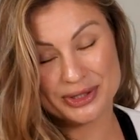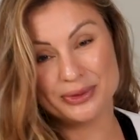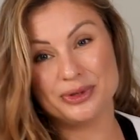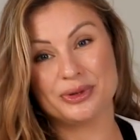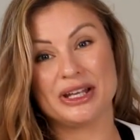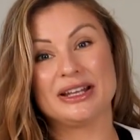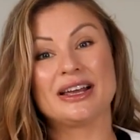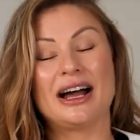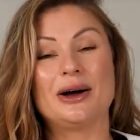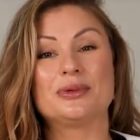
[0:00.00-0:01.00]
So you can
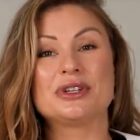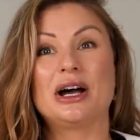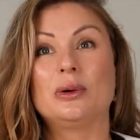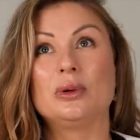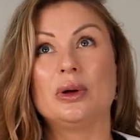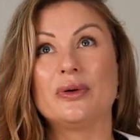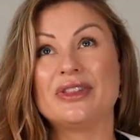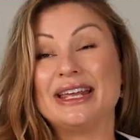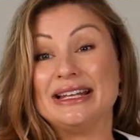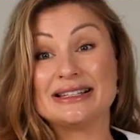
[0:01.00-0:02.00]
count how
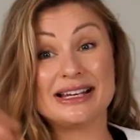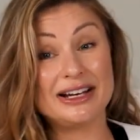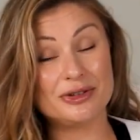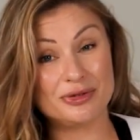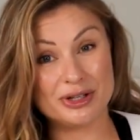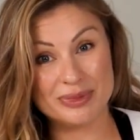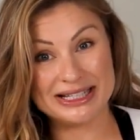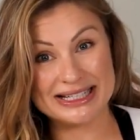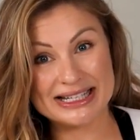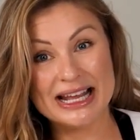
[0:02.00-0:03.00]
long the entire
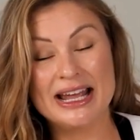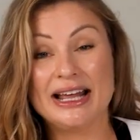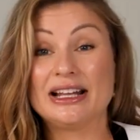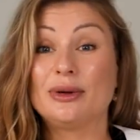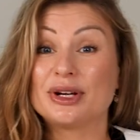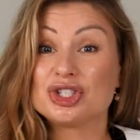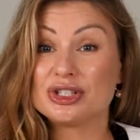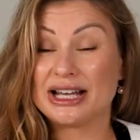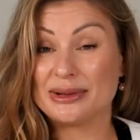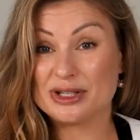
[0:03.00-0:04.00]
treatment is and how
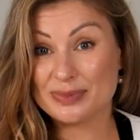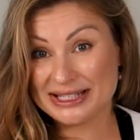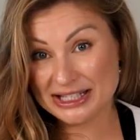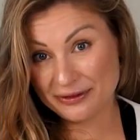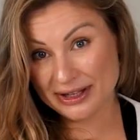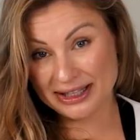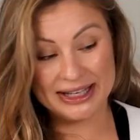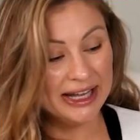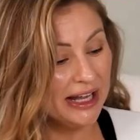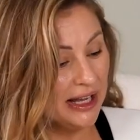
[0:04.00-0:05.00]
much time
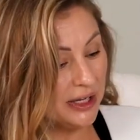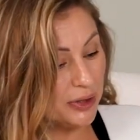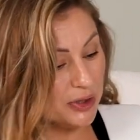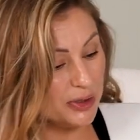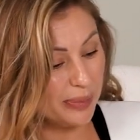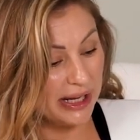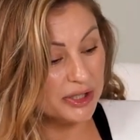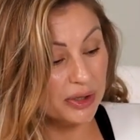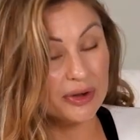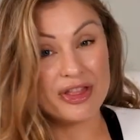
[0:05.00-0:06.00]
specifically you
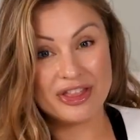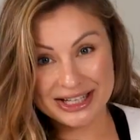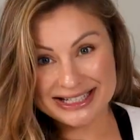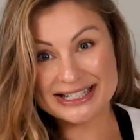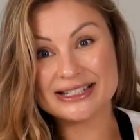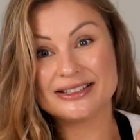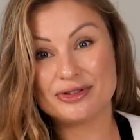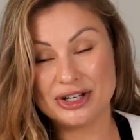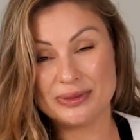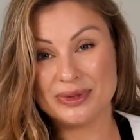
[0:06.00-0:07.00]
spent on this
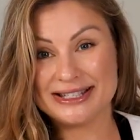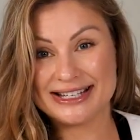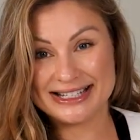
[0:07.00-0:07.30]
treatment